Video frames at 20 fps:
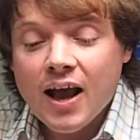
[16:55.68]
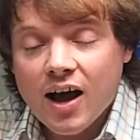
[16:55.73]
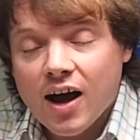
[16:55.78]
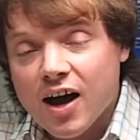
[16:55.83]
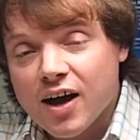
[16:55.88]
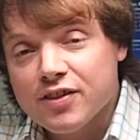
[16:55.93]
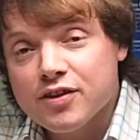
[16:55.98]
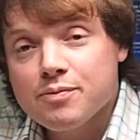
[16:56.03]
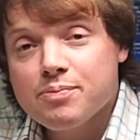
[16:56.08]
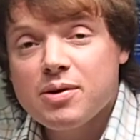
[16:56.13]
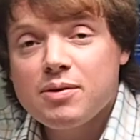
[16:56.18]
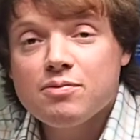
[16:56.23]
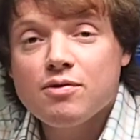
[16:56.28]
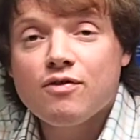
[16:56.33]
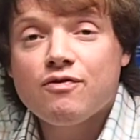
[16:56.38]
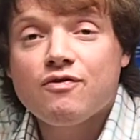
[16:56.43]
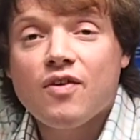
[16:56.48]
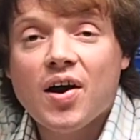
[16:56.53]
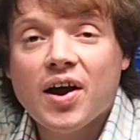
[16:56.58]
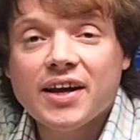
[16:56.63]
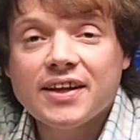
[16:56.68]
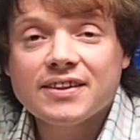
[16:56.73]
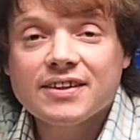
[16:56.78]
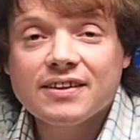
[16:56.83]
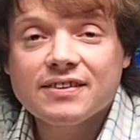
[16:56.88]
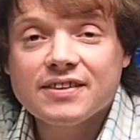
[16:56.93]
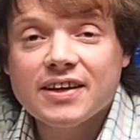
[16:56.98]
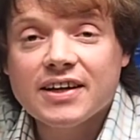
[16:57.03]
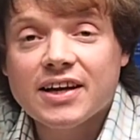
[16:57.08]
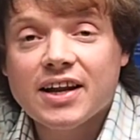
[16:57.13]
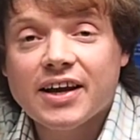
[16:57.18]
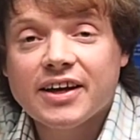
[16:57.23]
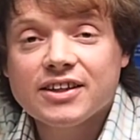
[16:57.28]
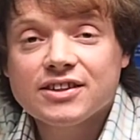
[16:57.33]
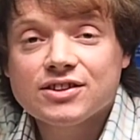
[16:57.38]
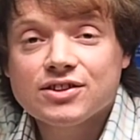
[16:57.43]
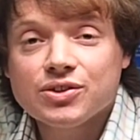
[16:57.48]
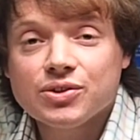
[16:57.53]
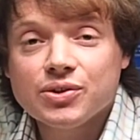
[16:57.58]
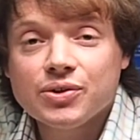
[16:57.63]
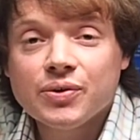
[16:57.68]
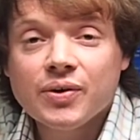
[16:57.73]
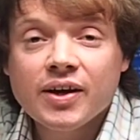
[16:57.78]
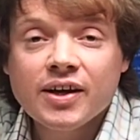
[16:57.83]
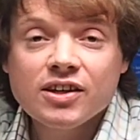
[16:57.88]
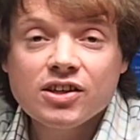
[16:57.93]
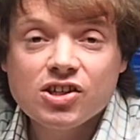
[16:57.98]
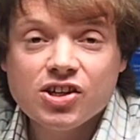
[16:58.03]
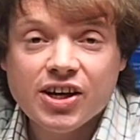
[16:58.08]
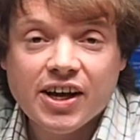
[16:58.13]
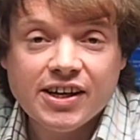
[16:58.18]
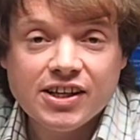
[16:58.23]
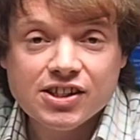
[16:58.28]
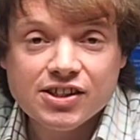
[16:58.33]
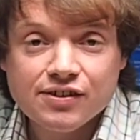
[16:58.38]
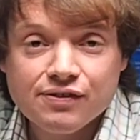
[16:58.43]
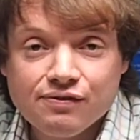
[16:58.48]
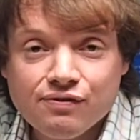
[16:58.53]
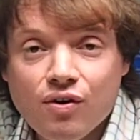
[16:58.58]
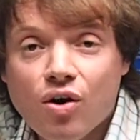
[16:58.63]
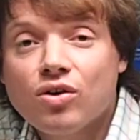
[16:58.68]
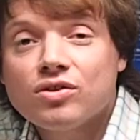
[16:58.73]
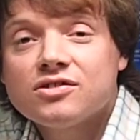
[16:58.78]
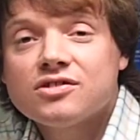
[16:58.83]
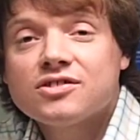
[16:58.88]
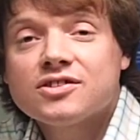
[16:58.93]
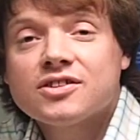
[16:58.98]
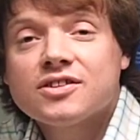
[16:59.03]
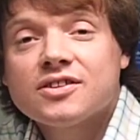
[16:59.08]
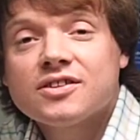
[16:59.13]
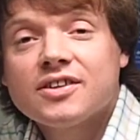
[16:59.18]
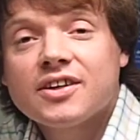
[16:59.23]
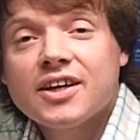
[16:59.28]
Other people find that they like to change the font